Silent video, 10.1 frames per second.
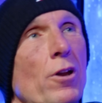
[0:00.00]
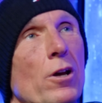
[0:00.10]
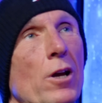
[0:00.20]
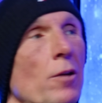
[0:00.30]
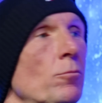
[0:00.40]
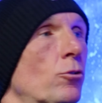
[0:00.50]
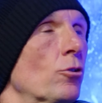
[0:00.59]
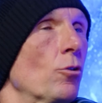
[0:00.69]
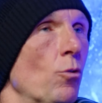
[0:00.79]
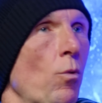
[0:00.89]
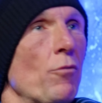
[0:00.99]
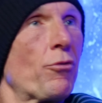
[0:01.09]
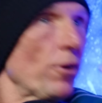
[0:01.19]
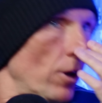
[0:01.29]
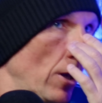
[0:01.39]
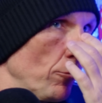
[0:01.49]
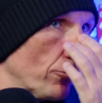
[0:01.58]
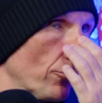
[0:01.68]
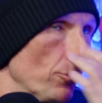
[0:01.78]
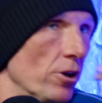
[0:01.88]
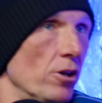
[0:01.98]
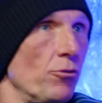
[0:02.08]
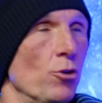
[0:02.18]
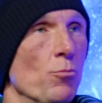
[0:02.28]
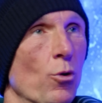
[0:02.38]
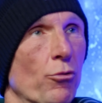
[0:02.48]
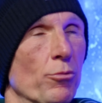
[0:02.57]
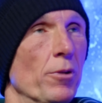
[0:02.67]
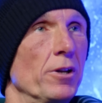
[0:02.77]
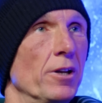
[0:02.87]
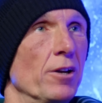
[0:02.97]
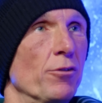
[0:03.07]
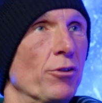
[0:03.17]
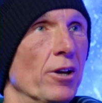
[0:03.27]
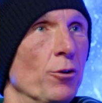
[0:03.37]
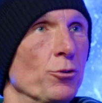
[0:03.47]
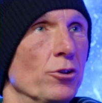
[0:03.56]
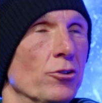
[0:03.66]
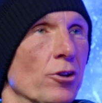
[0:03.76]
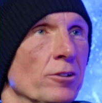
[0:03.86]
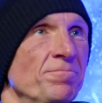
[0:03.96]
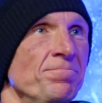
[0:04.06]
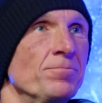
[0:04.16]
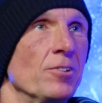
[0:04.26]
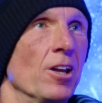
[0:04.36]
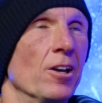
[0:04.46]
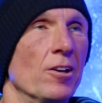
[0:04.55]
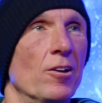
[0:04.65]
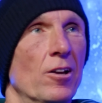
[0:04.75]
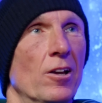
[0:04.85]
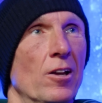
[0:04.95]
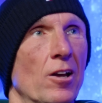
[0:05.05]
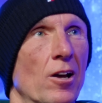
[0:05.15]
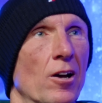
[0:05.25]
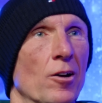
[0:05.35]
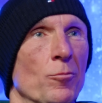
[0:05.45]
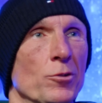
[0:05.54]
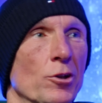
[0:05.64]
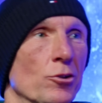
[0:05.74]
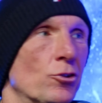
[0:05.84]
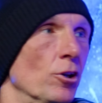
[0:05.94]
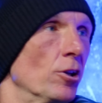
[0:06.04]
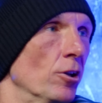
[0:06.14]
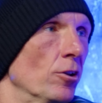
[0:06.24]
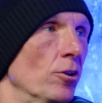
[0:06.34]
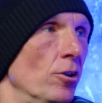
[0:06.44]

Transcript: that much. comes, the one thing that comes through in the interview more for me than anything else is that there, um, you can see that